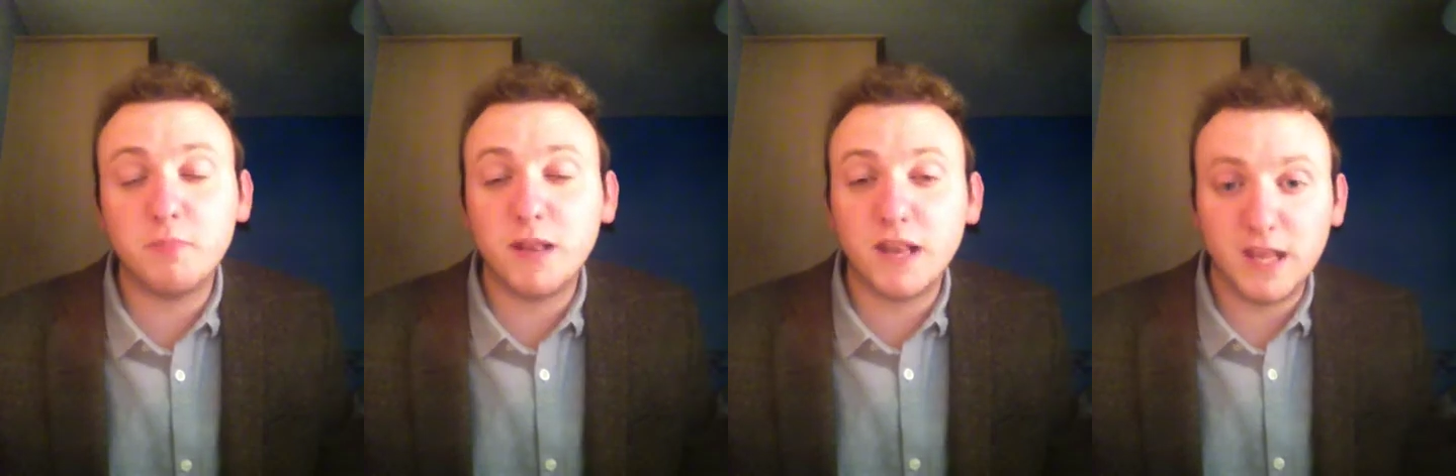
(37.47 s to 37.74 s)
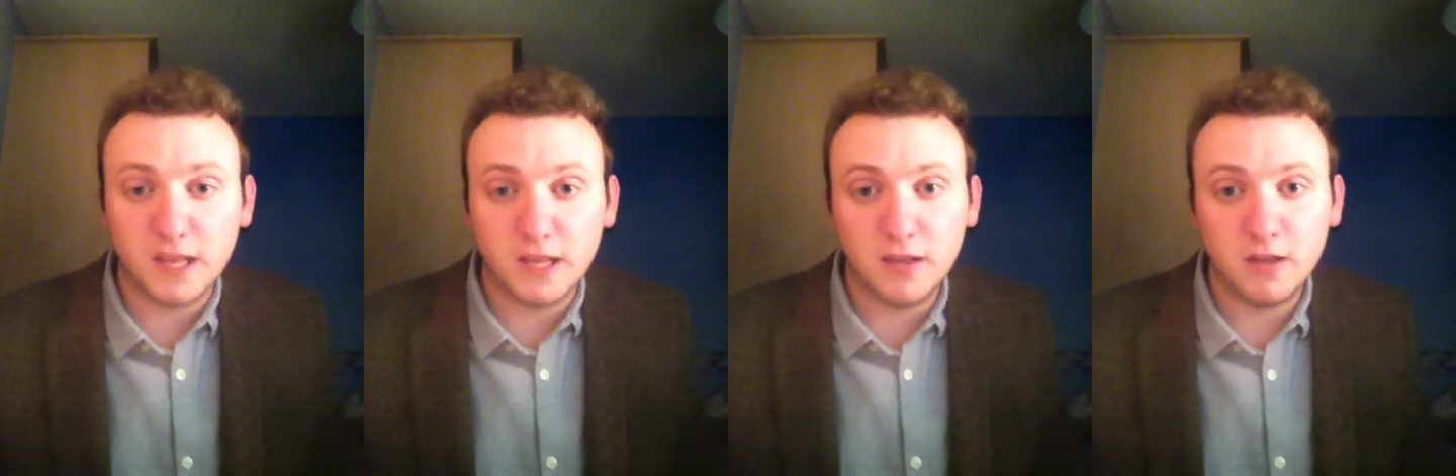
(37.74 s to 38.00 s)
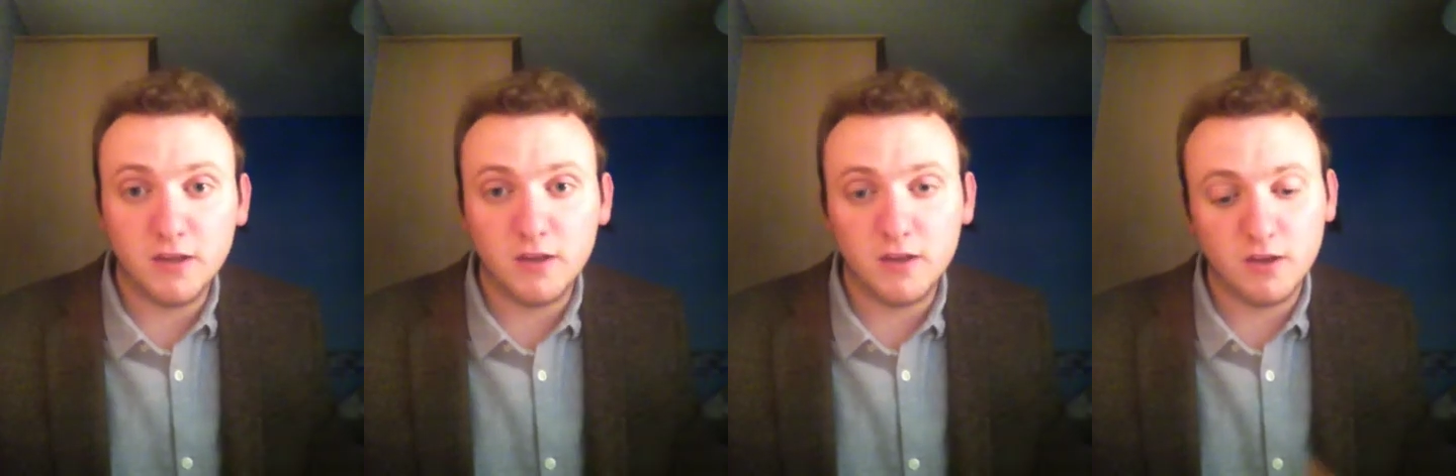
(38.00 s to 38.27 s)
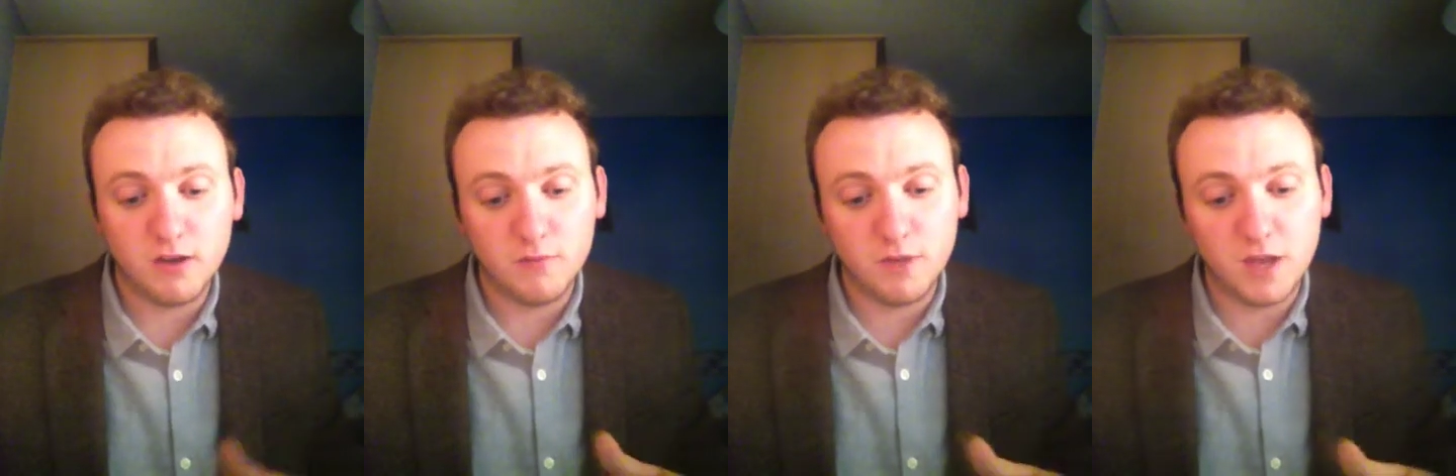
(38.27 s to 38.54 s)
plea
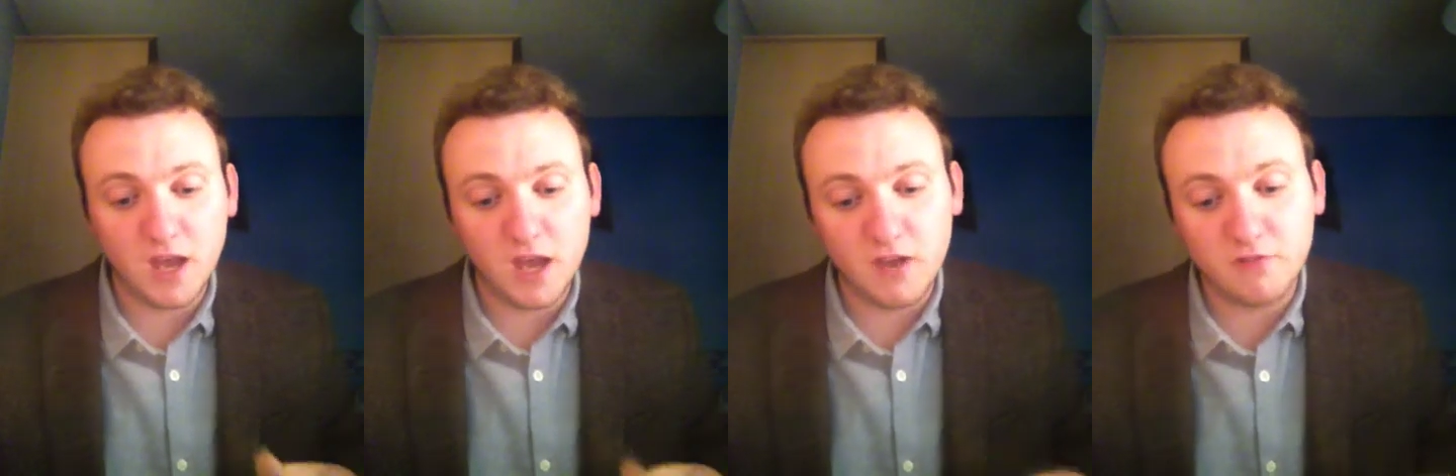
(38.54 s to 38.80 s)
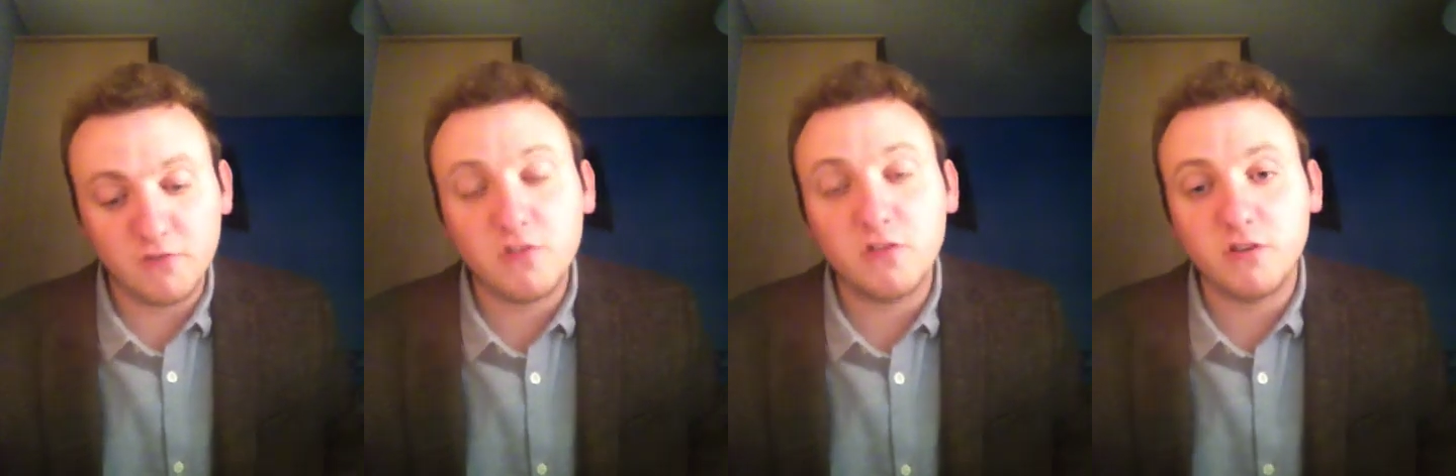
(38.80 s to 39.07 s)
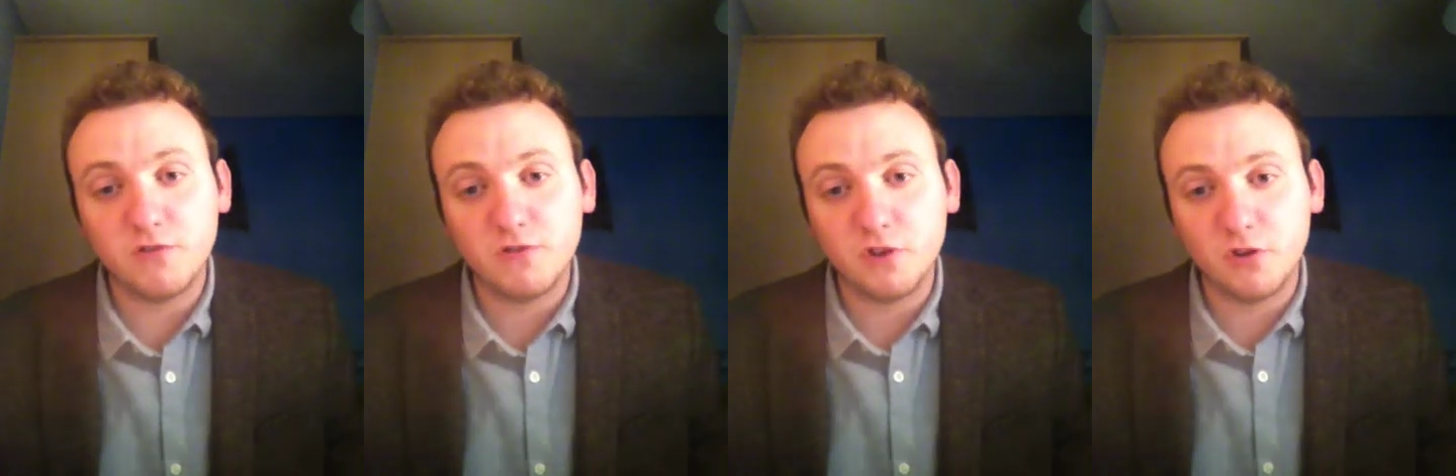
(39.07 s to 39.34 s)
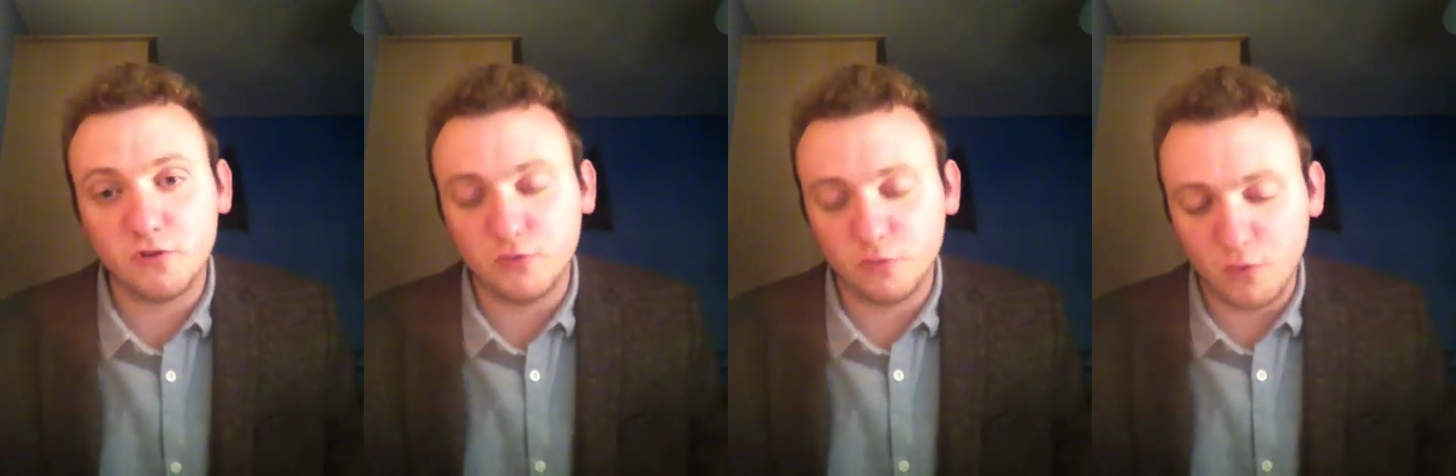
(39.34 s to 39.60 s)
on behalf of
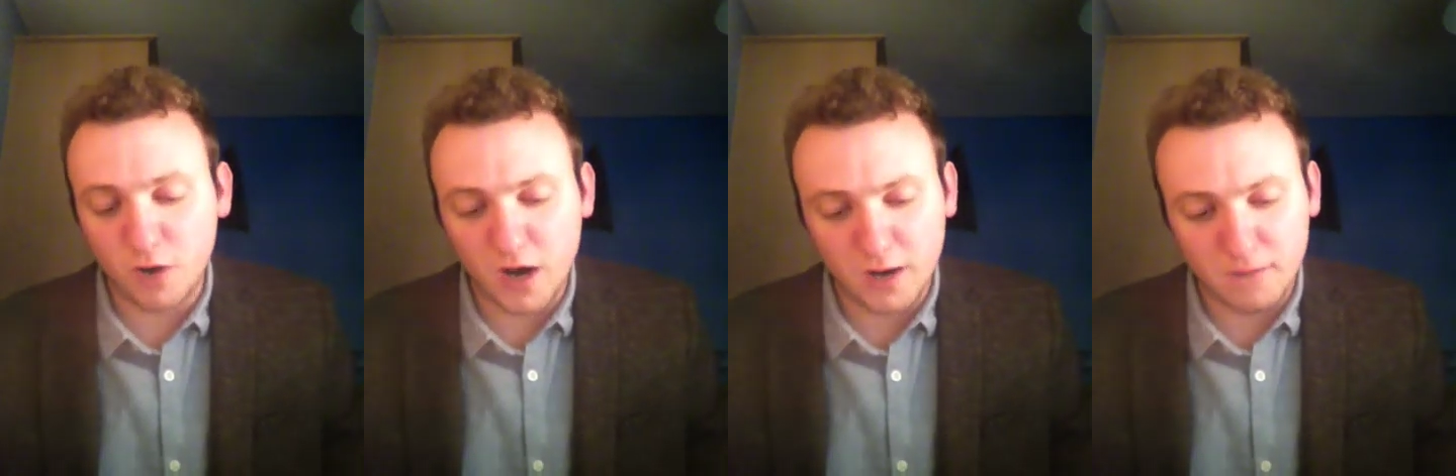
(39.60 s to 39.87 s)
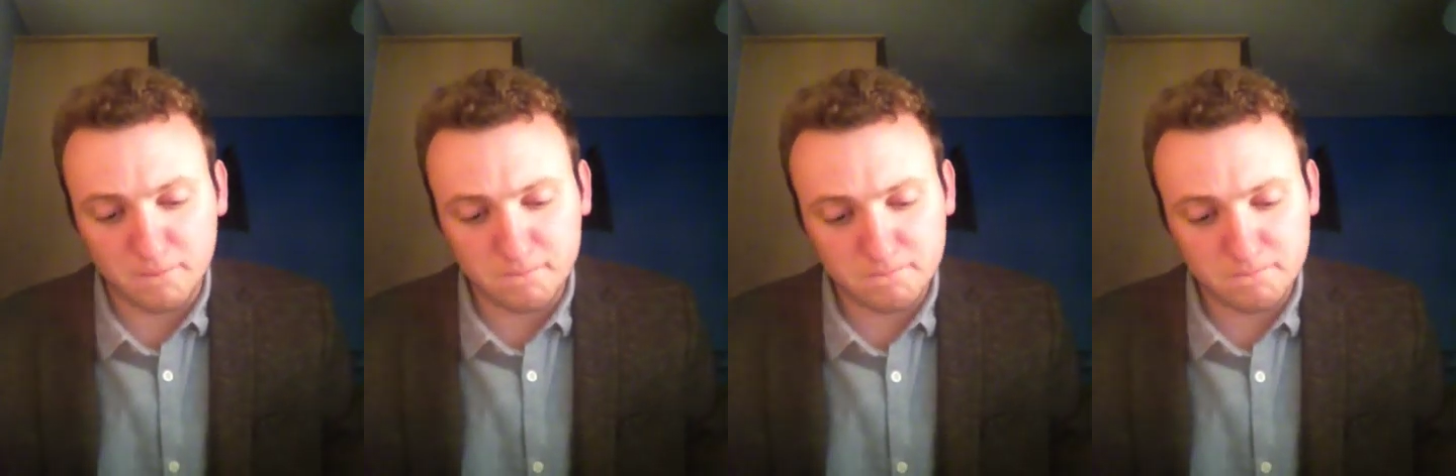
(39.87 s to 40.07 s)
those who are.